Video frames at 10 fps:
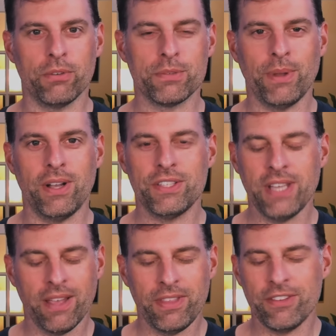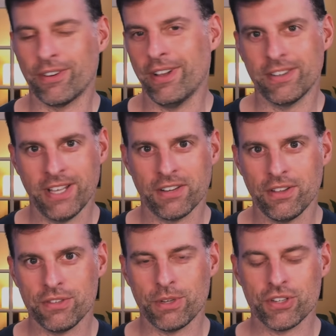response. Yeah, these are not
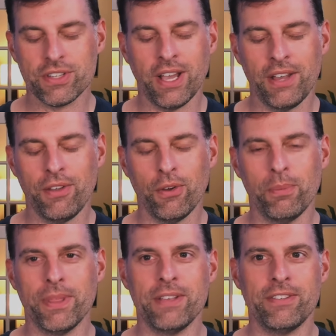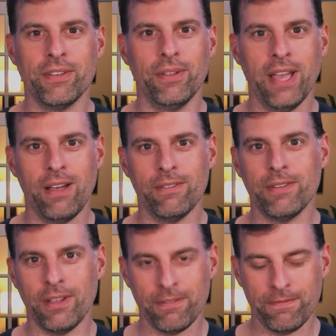tactile switches, I know, but they still have
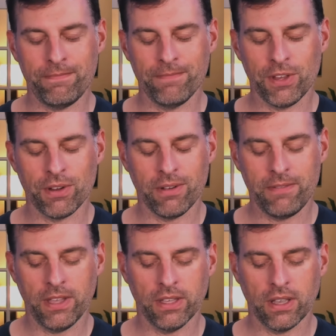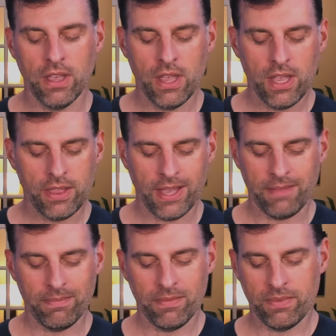a feeling that
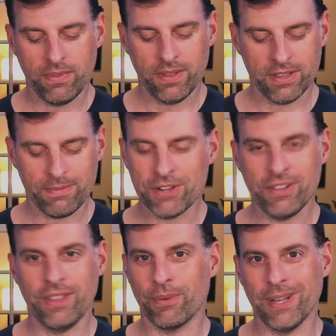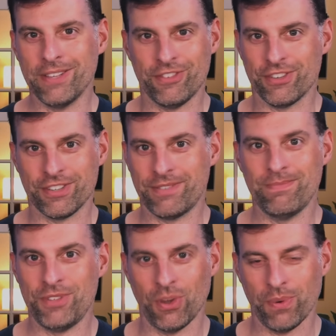especially the reds
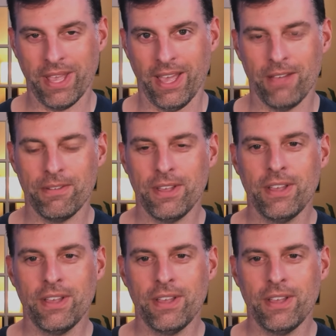just don't have.